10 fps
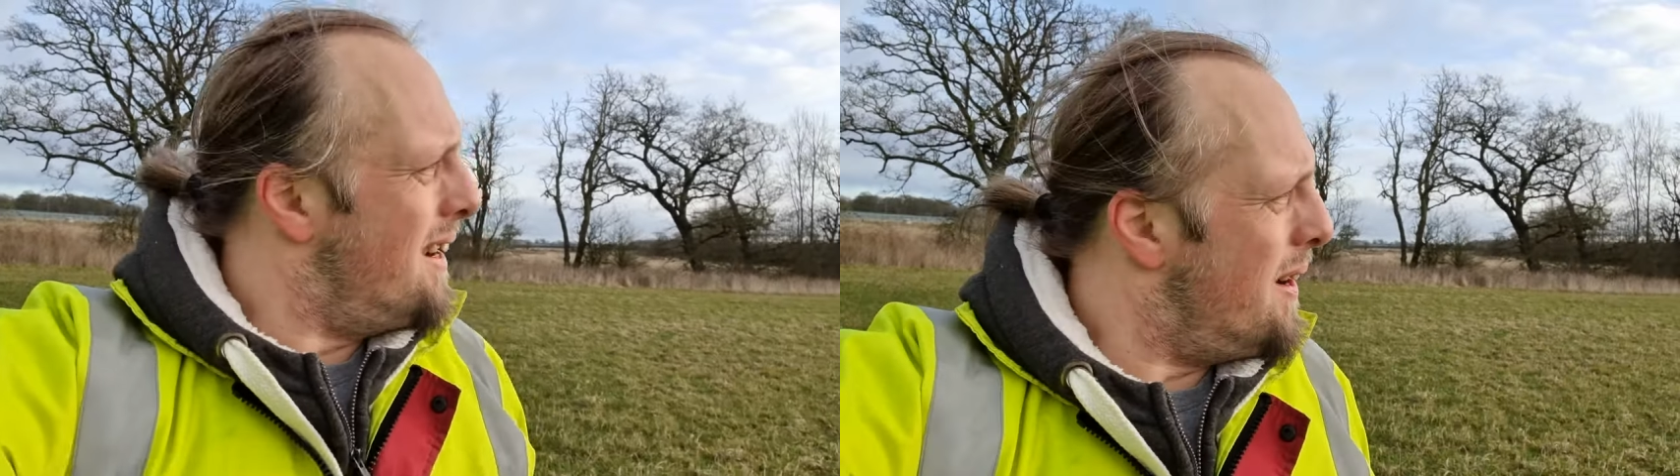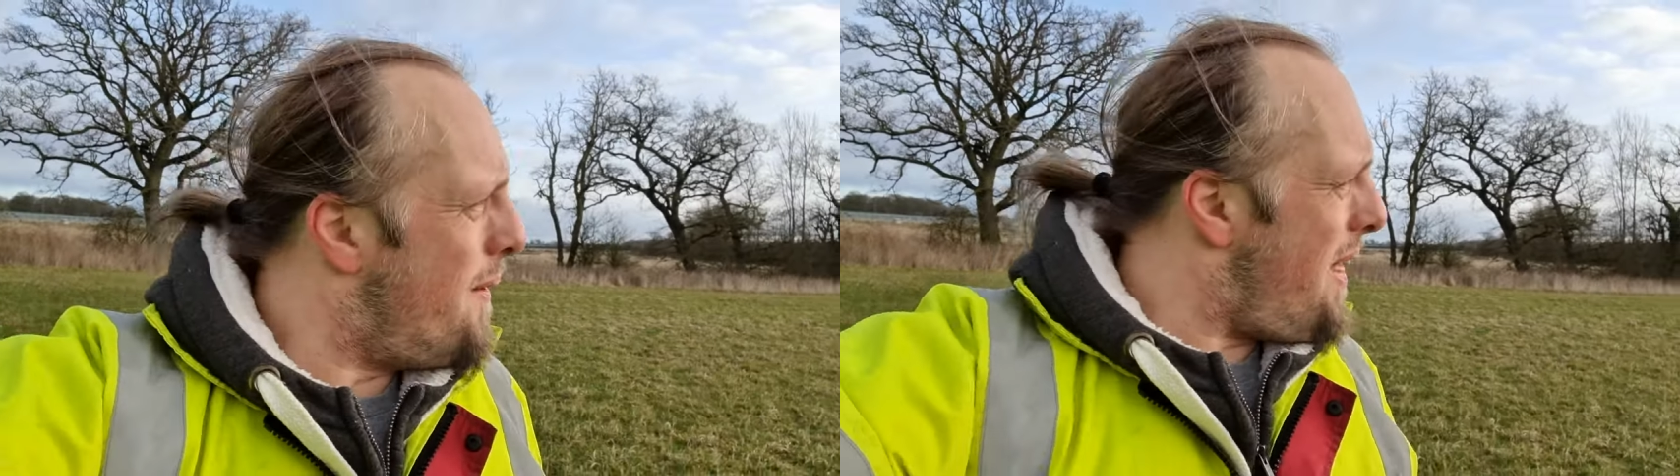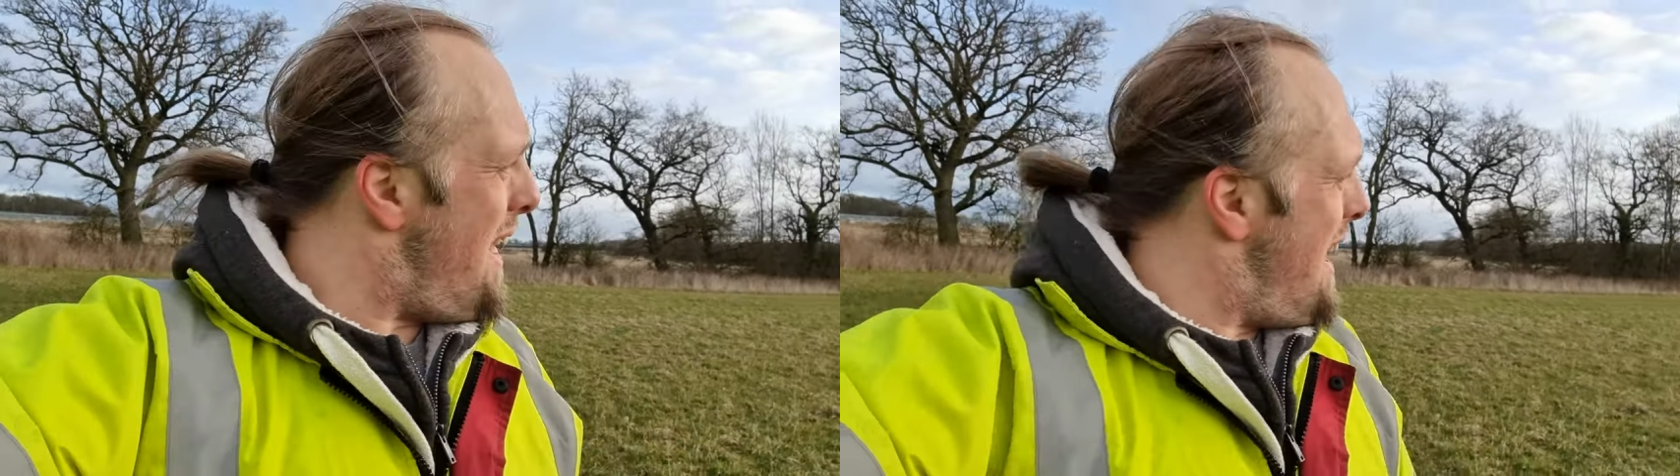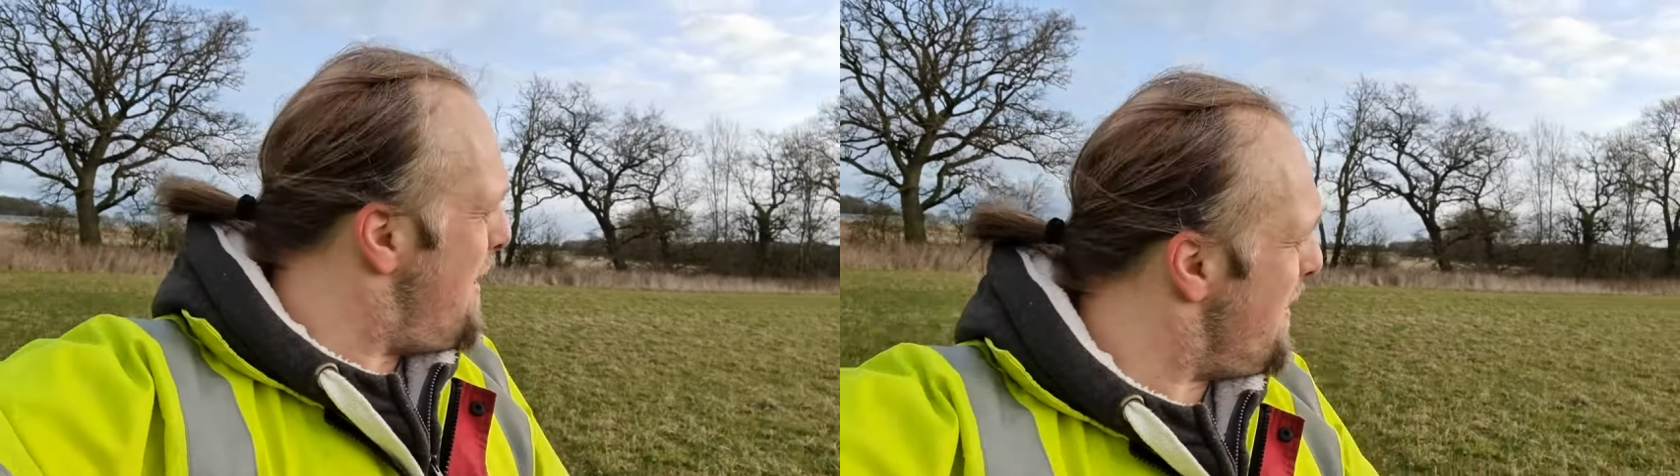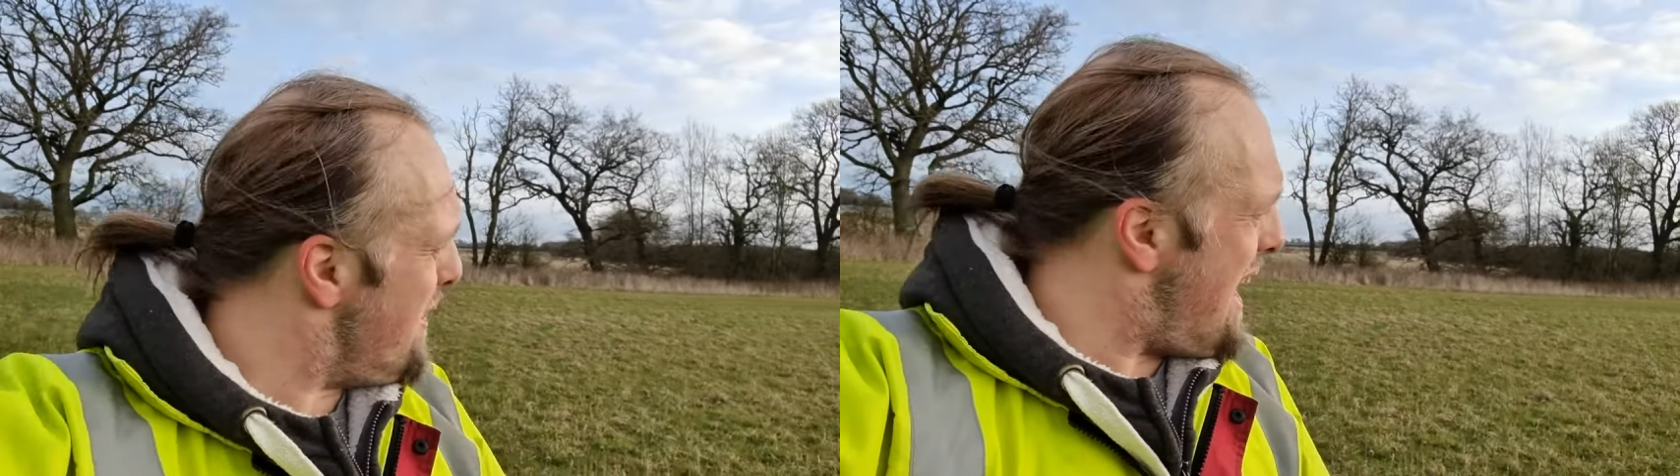Well, I
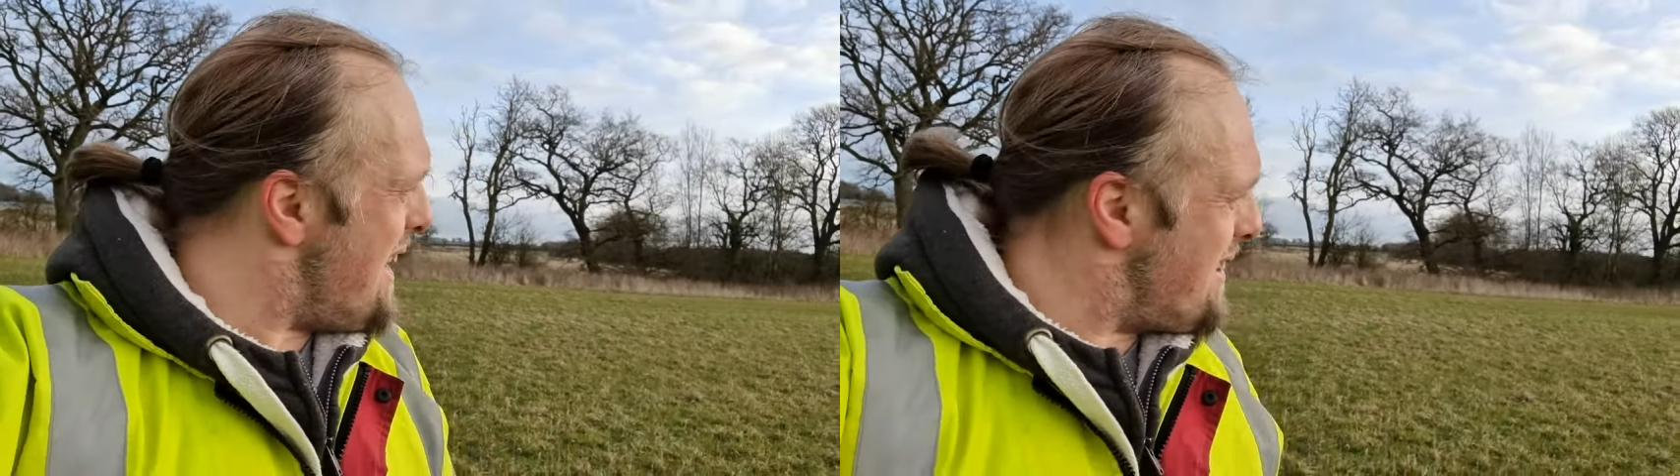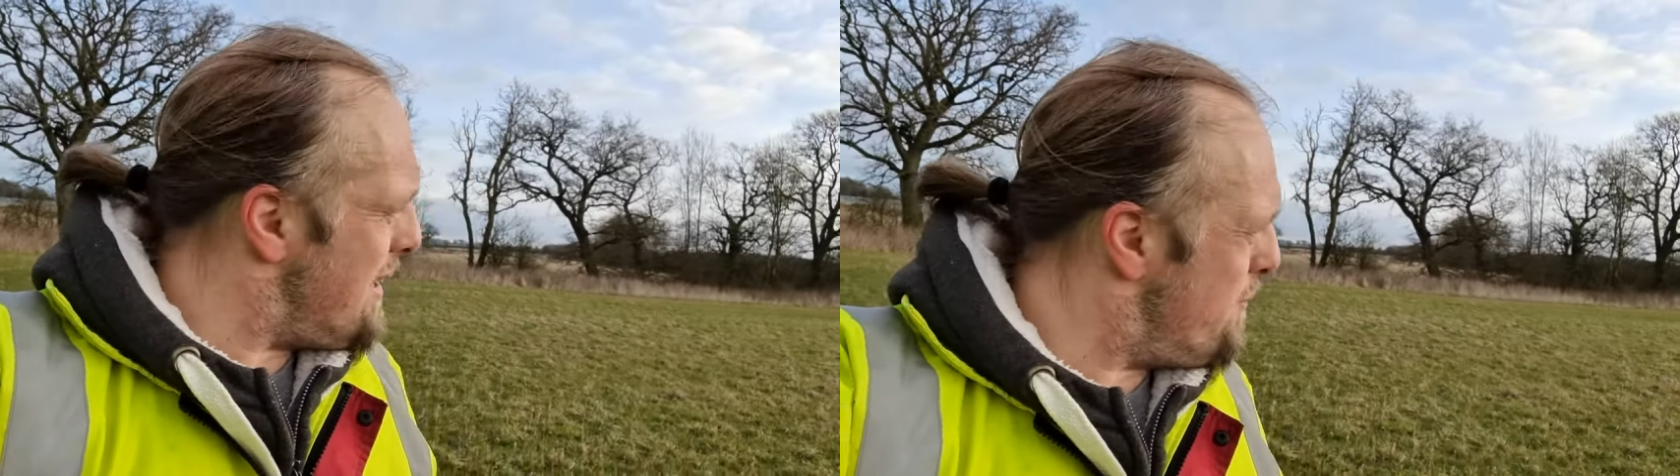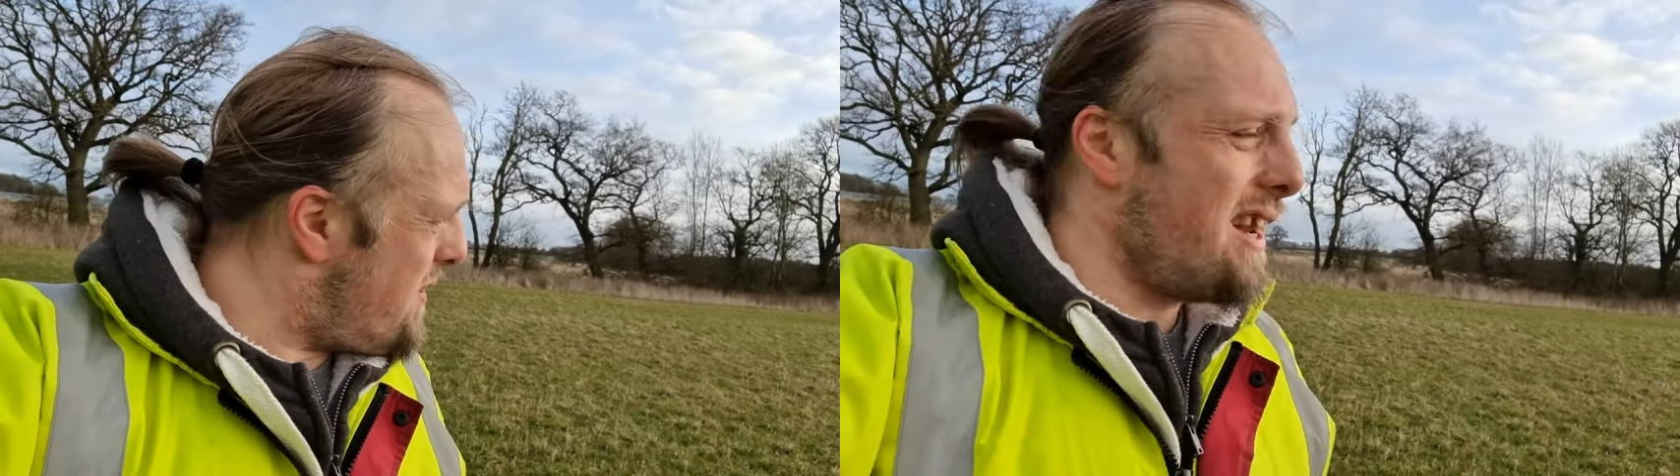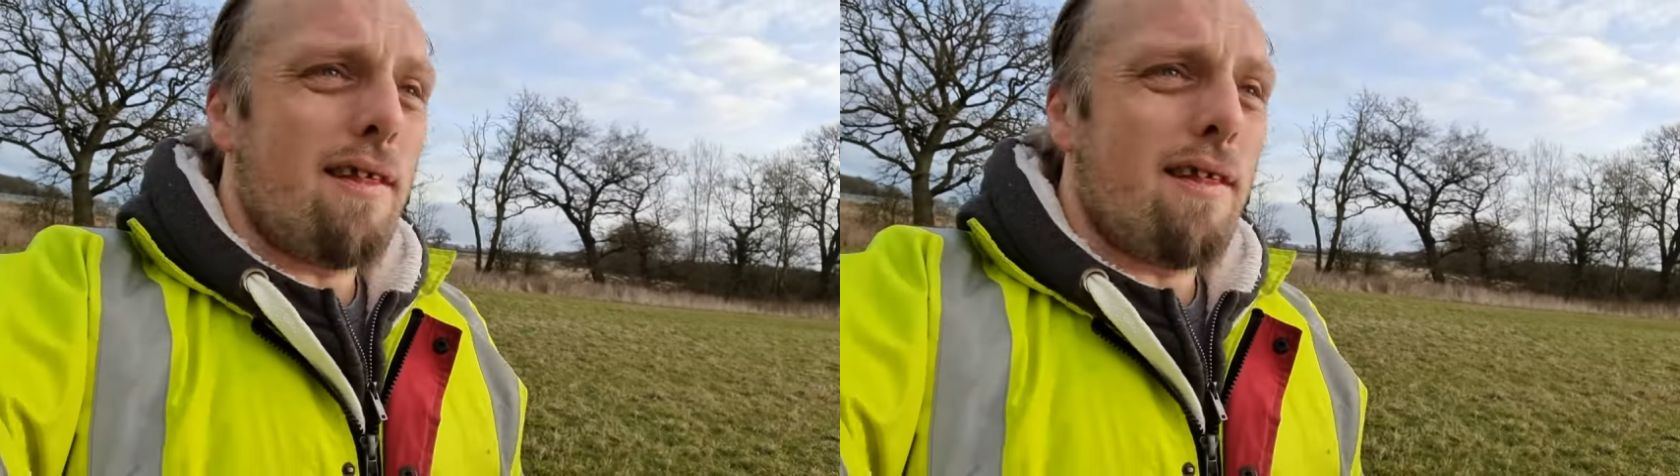was actually really